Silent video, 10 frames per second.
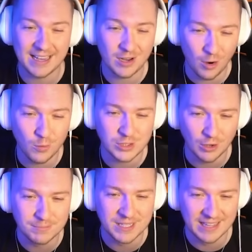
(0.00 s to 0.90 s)
it
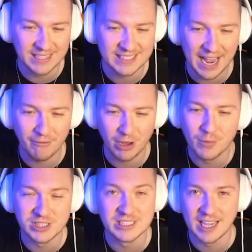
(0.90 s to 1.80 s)
goes up to this
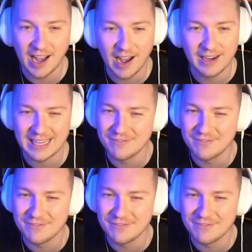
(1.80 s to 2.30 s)
area, which is hard,